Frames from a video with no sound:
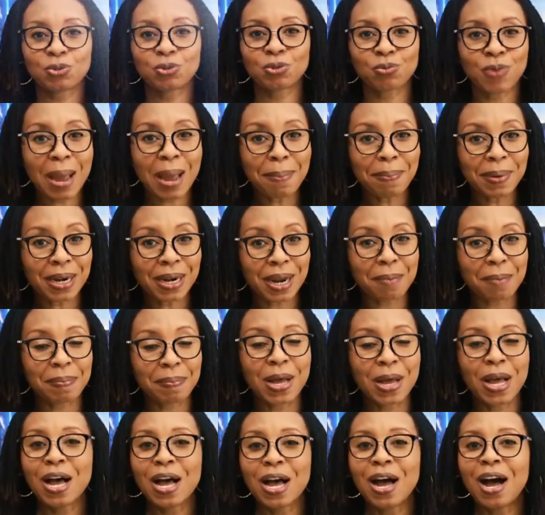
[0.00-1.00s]
wrap it up,
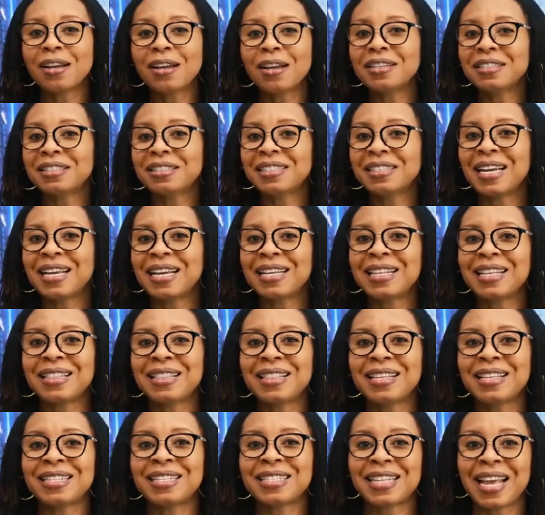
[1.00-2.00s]
understanding
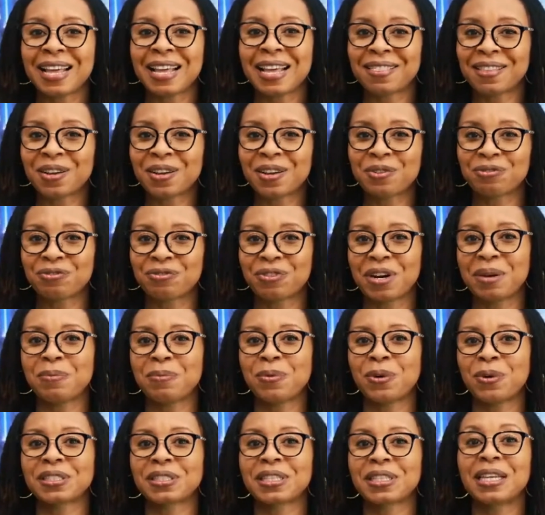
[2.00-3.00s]
these ethical
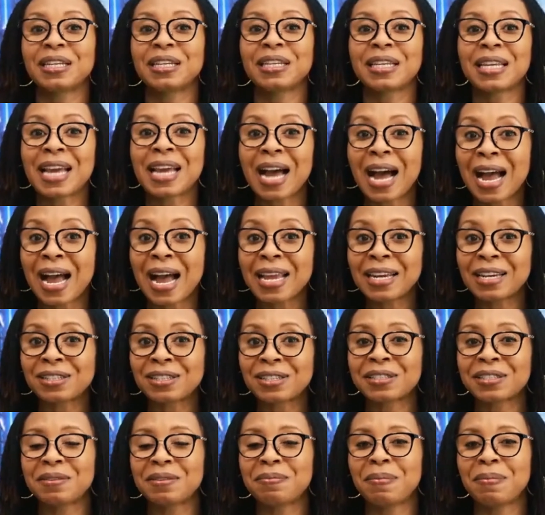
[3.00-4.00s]
frameworks can guide
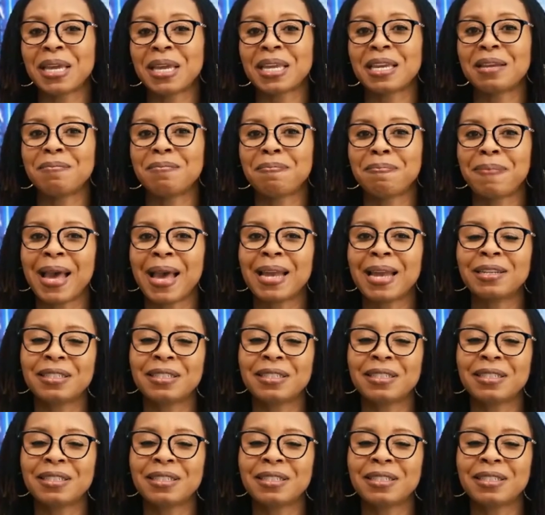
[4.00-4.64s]
us in making better